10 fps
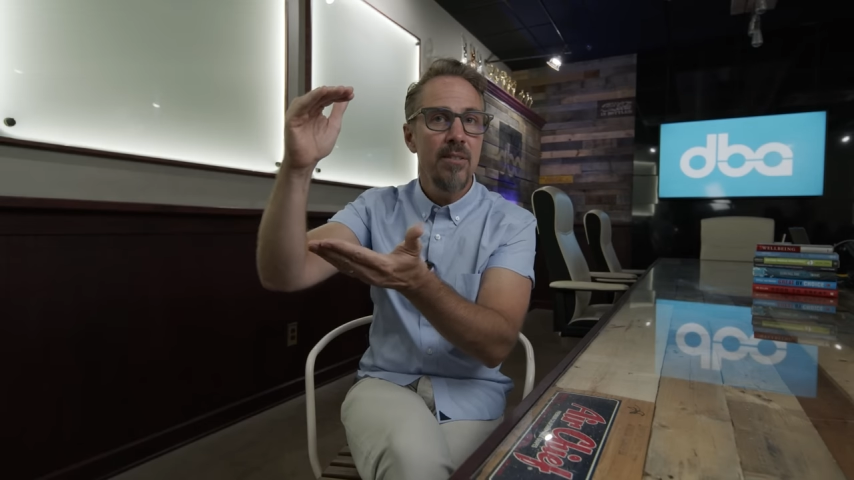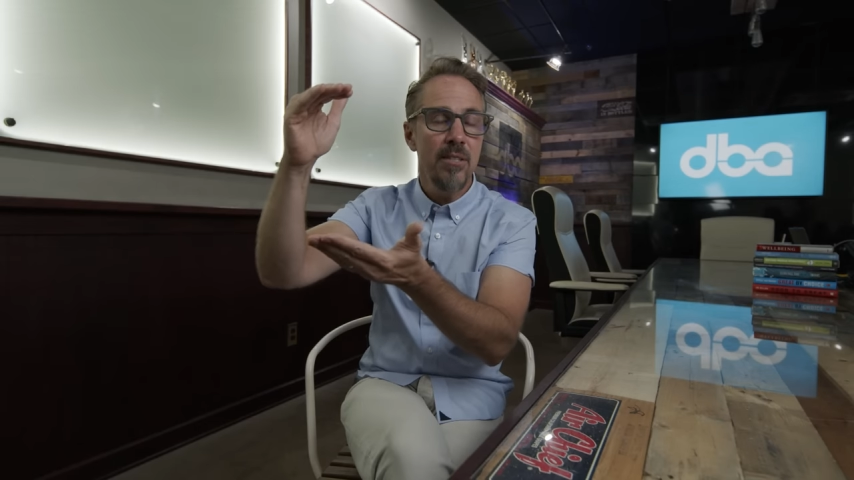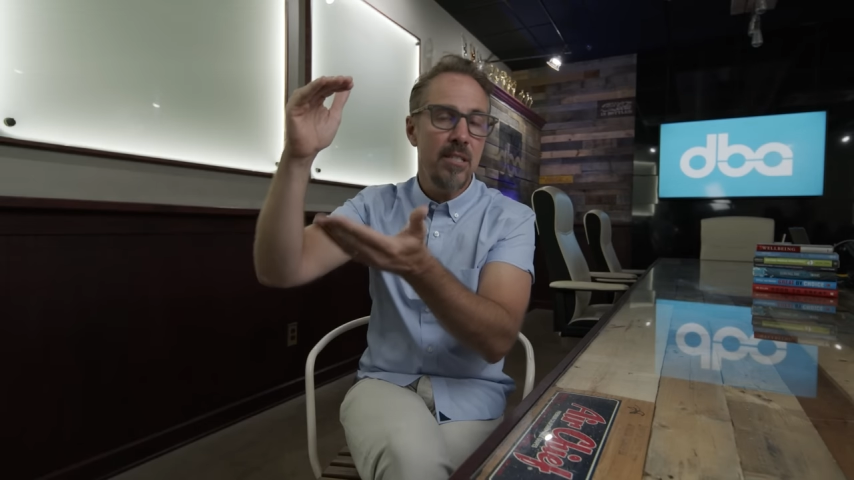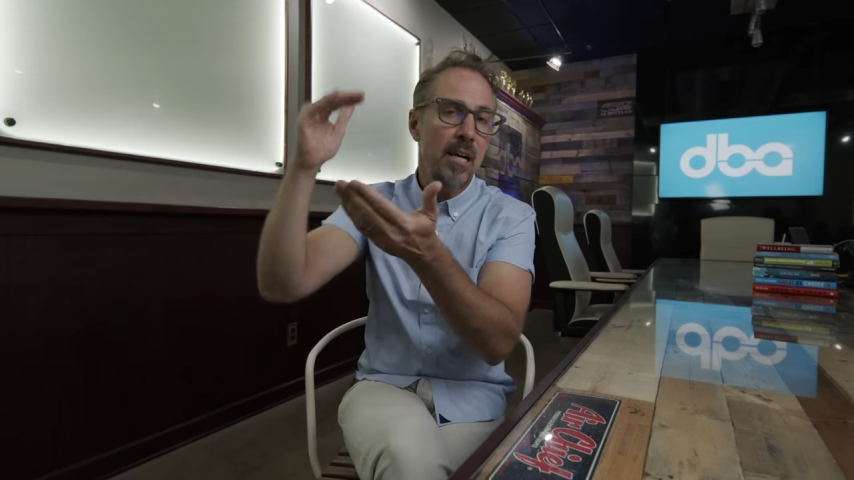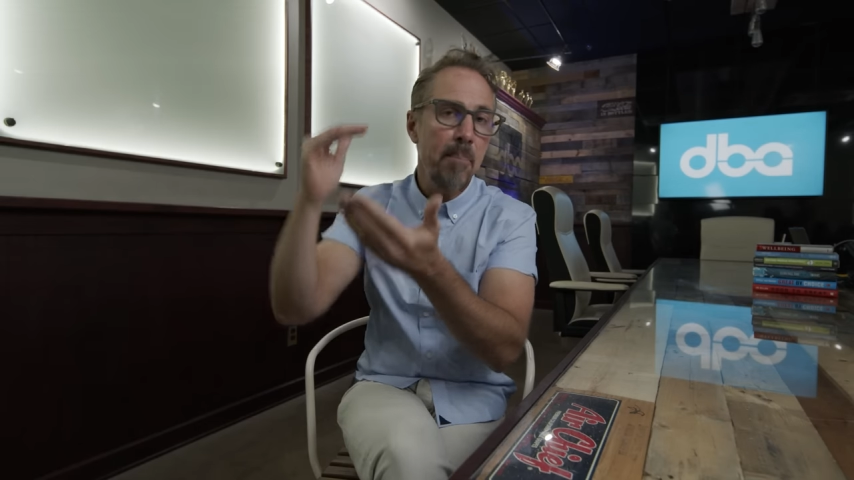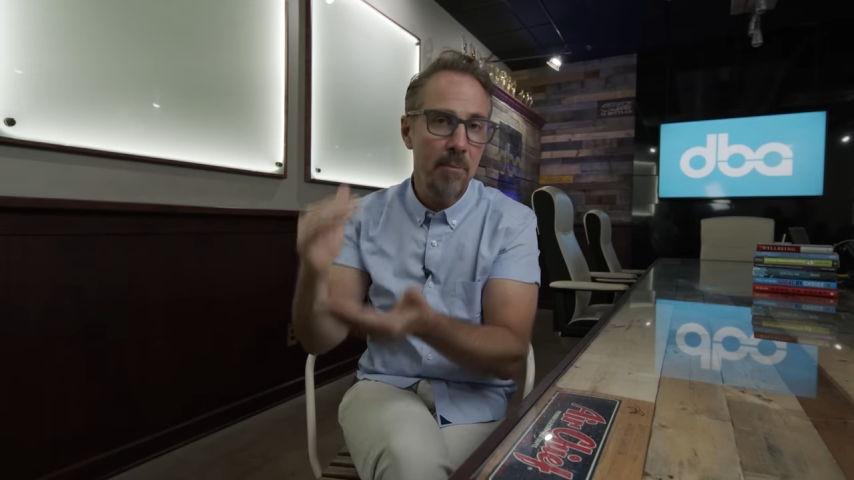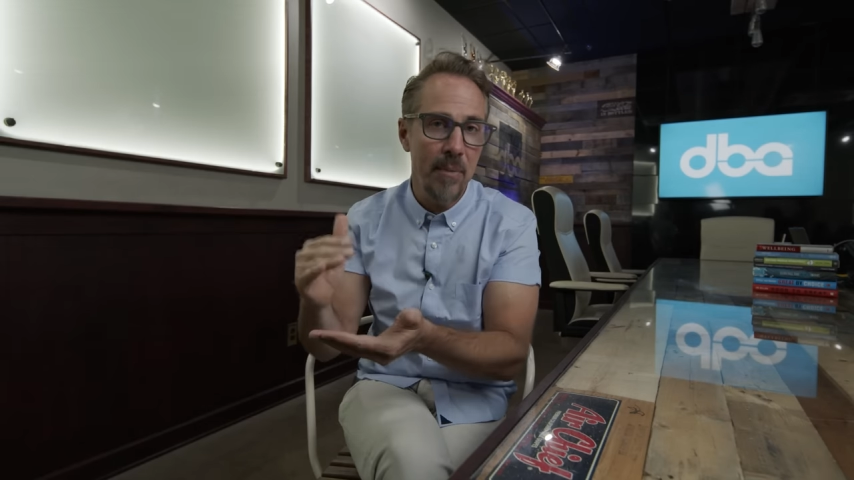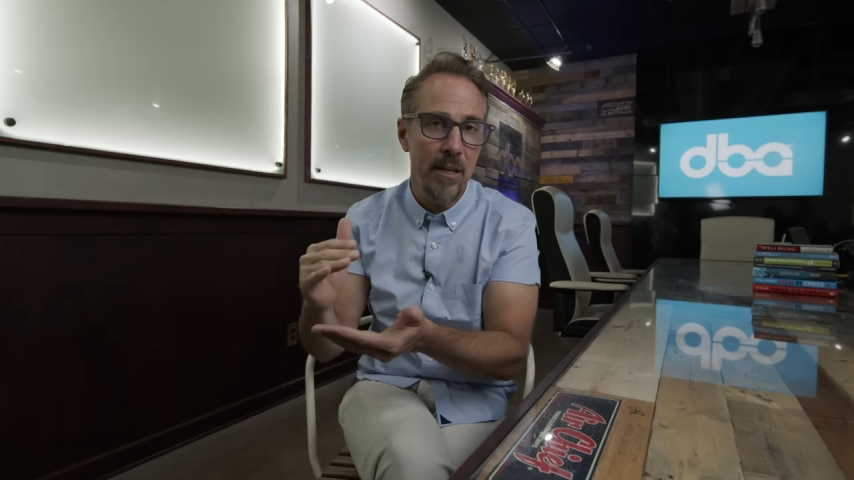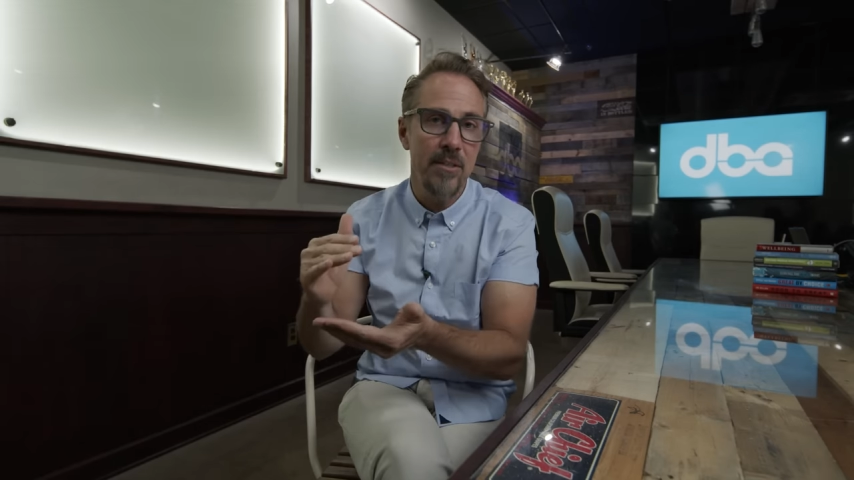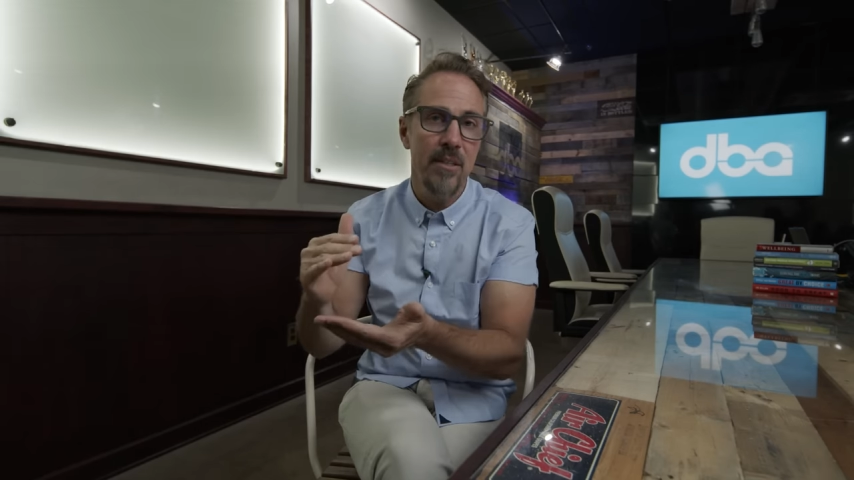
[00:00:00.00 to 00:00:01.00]
to
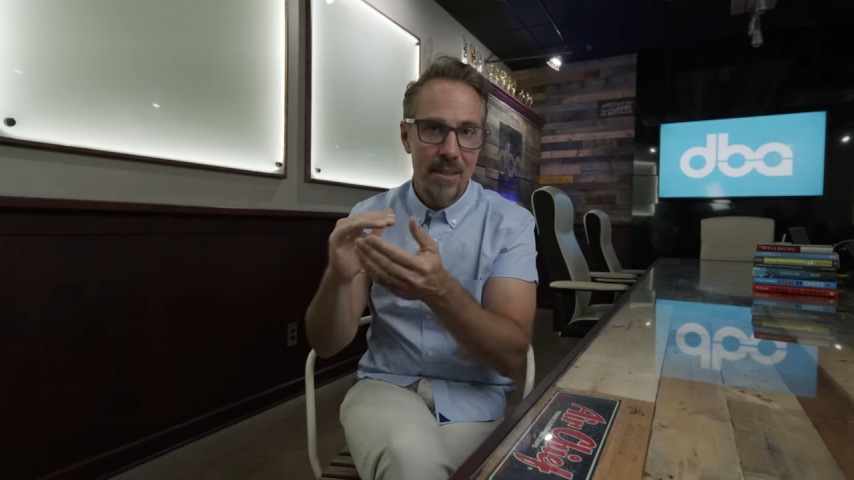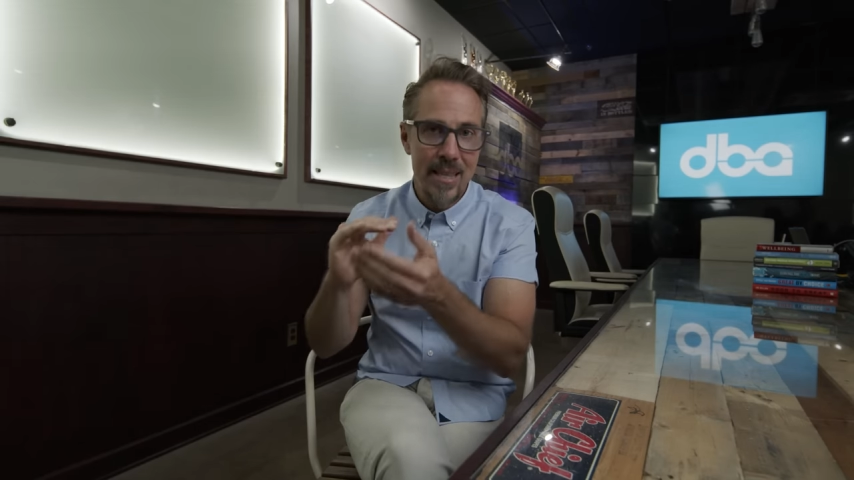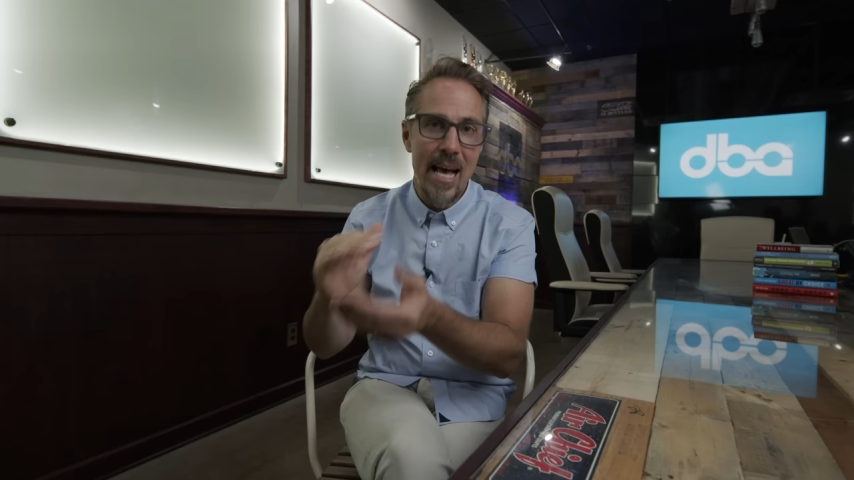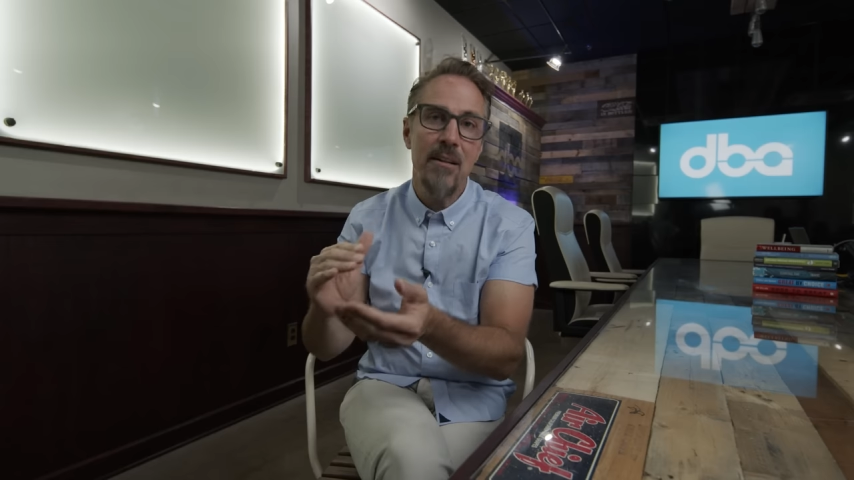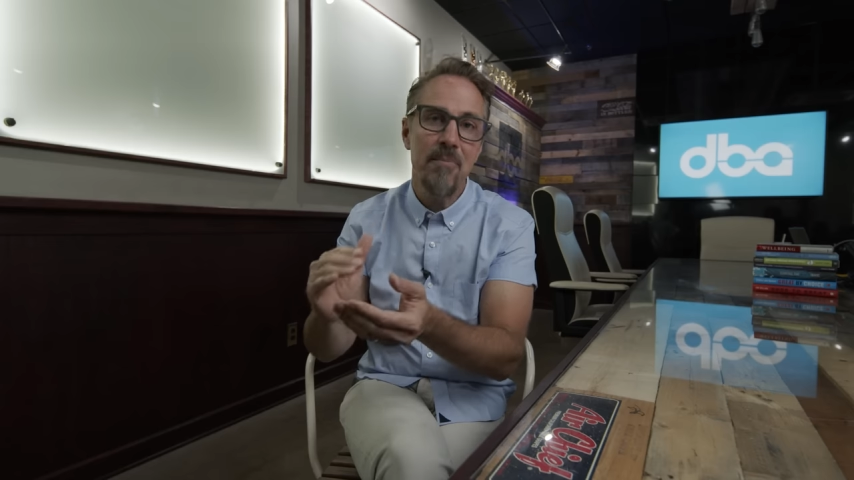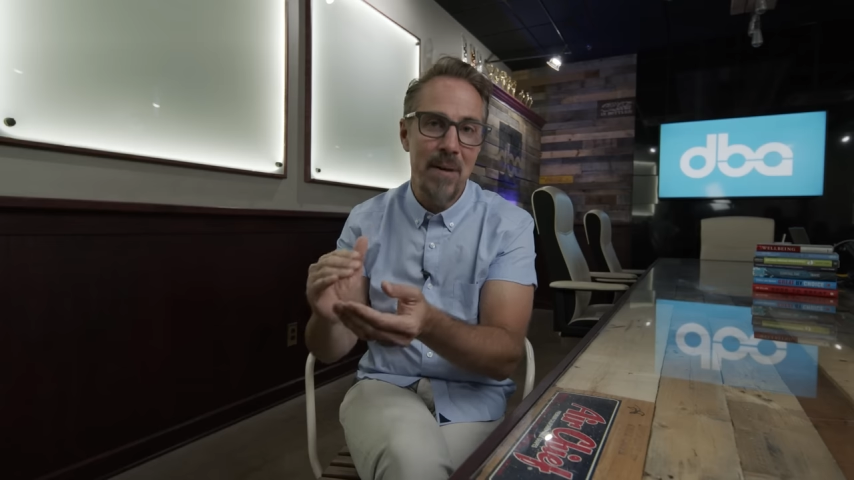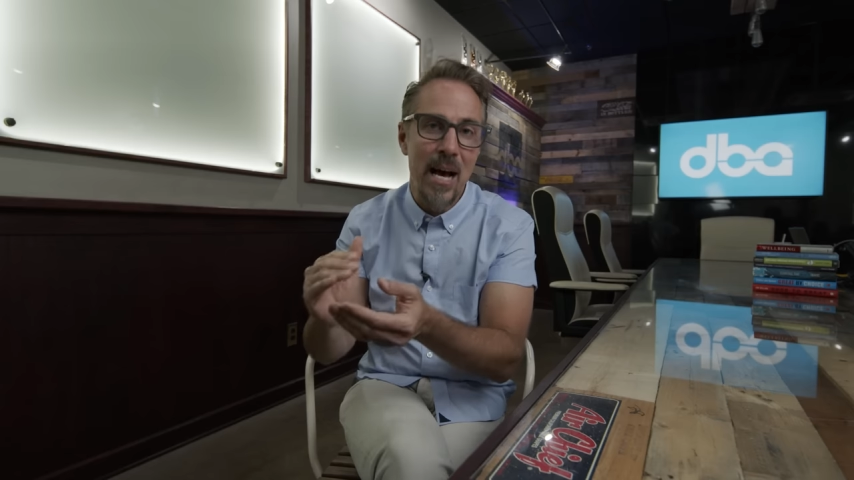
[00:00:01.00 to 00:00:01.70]
supplement that